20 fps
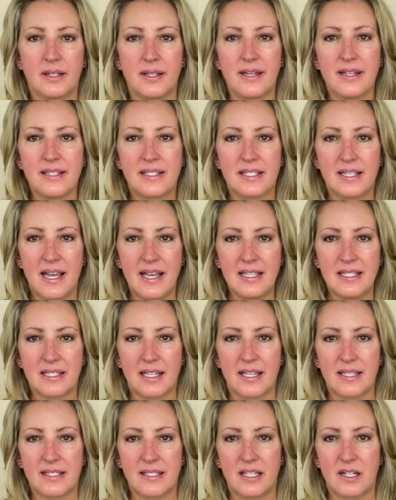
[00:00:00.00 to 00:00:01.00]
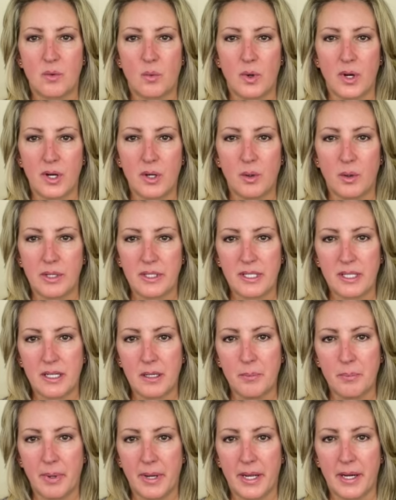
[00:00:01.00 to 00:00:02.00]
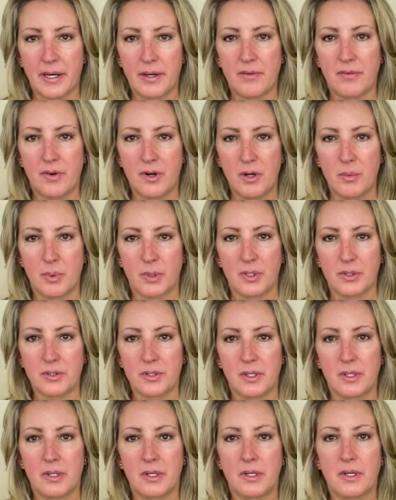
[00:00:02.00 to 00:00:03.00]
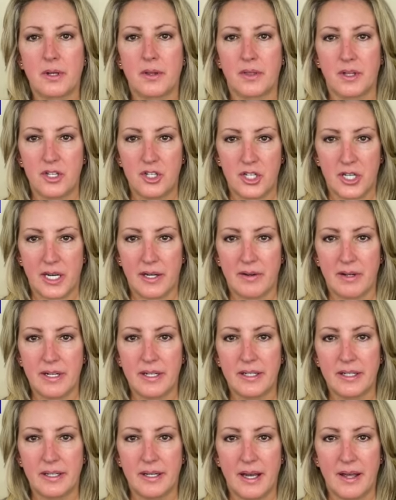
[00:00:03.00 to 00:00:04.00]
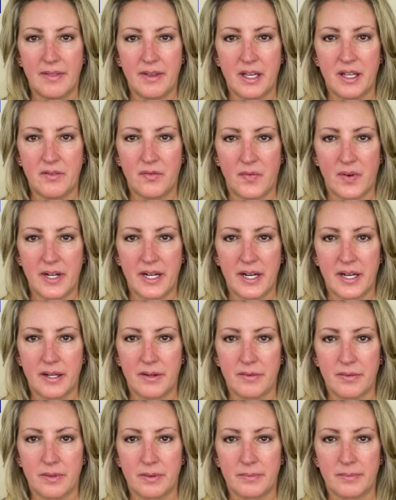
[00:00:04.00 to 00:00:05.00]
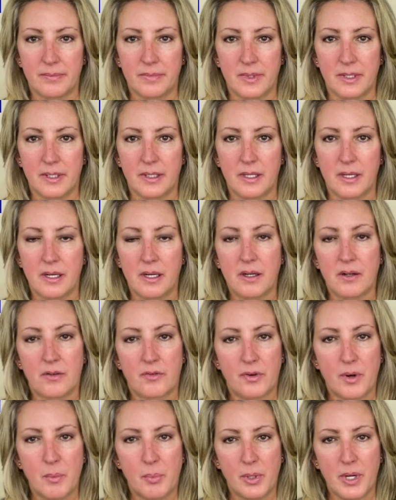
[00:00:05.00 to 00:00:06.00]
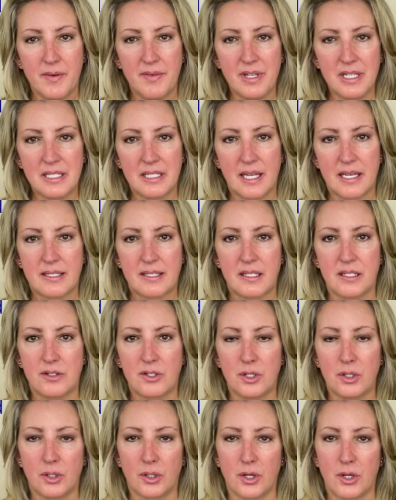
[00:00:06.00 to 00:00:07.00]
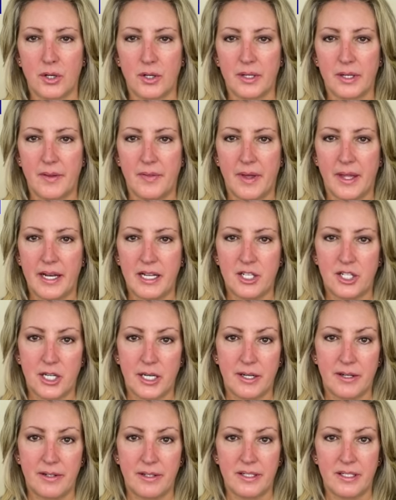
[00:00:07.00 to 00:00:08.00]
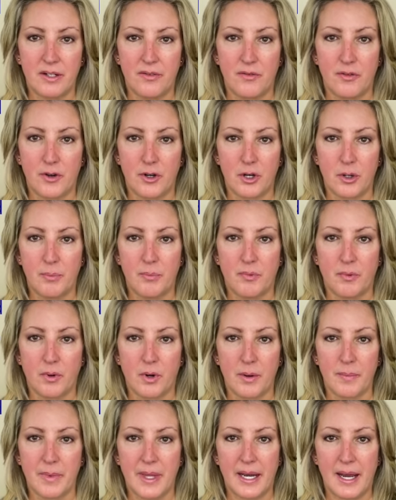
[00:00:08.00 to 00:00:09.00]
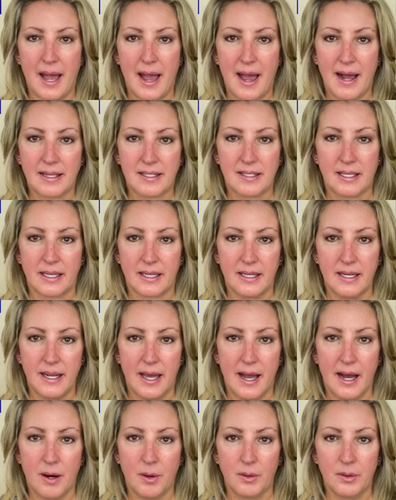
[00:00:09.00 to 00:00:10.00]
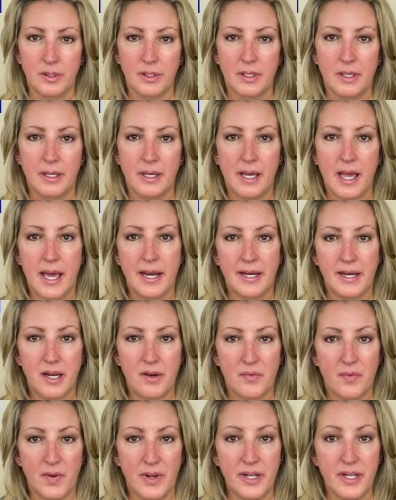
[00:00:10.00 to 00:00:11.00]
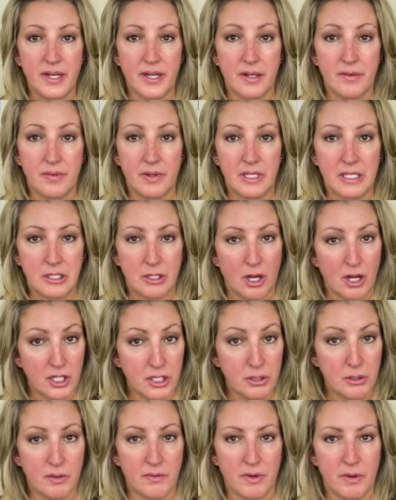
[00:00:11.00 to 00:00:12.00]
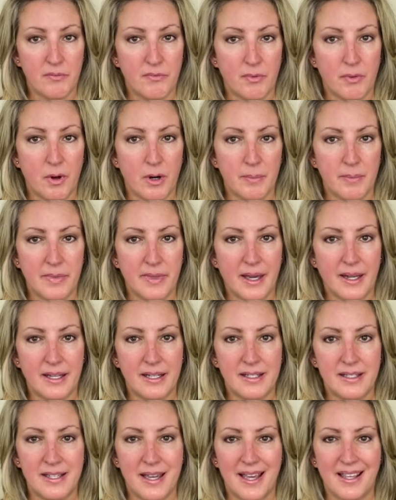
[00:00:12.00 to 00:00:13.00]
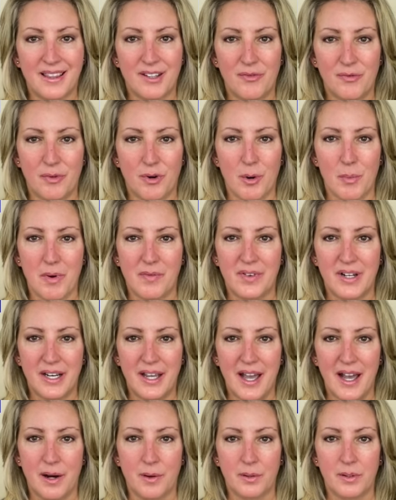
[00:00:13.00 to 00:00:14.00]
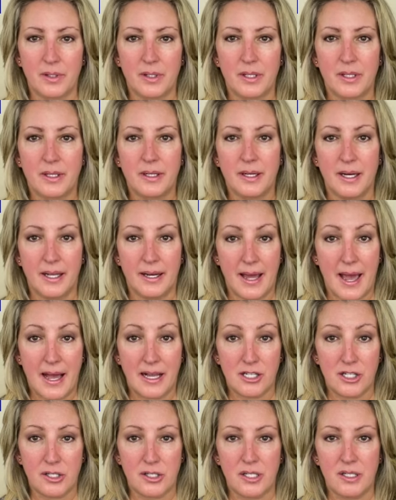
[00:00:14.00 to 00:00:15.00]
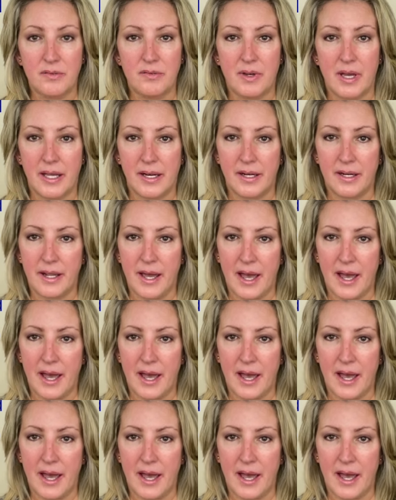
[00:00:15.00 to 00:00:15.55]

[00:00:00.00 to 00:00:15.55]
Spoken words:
In today's lesson, we're going to compare verbals, the gerund and the infinitive. From previous lessons you learned that a gerund is a verb form that acts like a noun, and an infinitive is also a verb form that can take the form of a noun, an adjective, and an